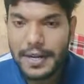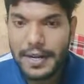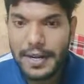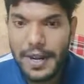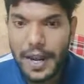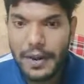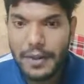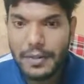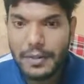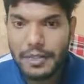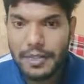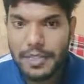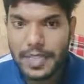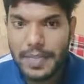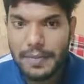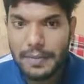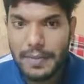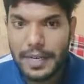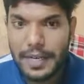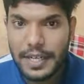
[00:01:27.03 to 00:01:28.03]
Now
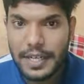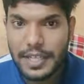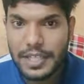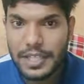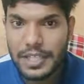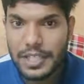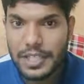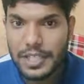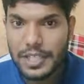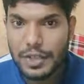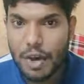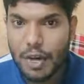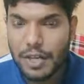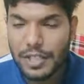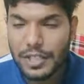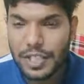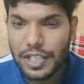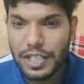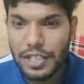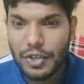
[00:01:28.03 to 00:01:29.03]
string builder is
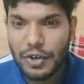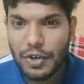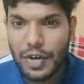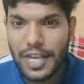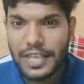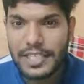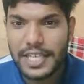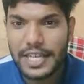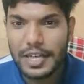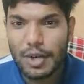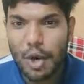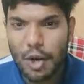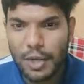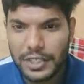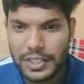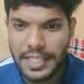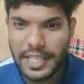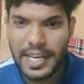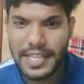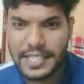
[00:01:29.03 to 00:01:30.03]
non-synchronized and
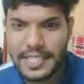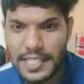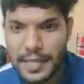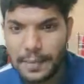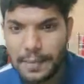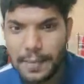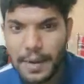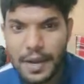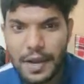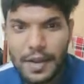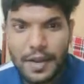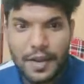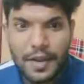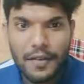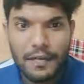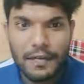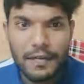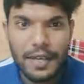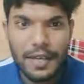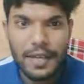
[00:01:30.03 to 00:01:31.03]
not thread safe.
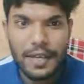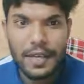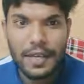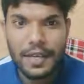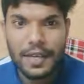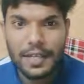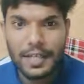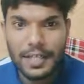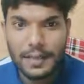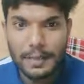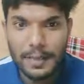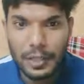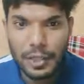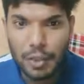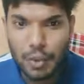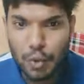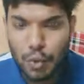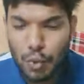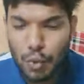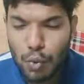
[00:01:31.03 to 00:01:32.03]
We It
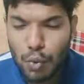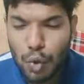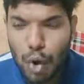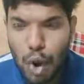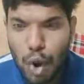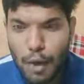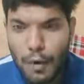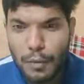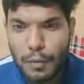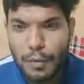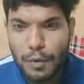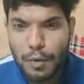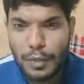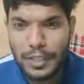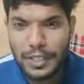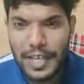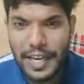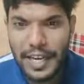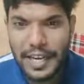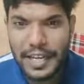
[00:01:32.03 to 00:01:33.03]
means two or more
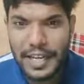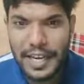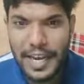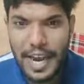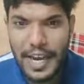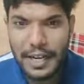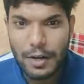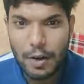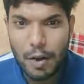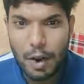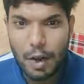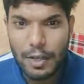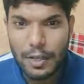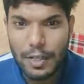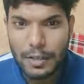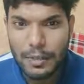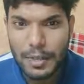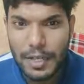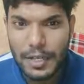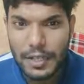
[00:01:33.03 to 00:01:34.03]
thread can call
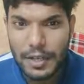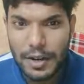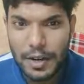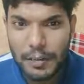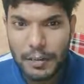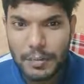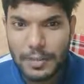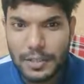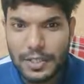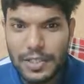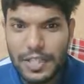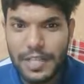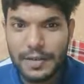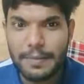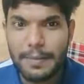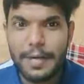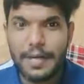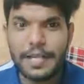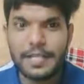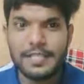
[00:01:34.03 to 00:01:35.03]
the method of string
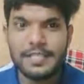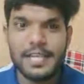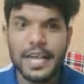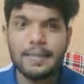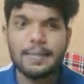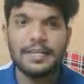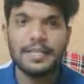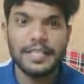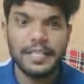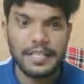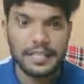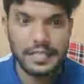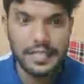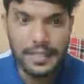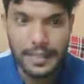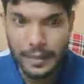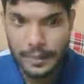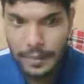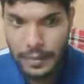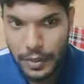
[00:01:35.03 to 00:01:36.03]
builder
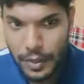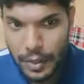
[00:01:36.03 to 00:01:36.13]
simultaneously.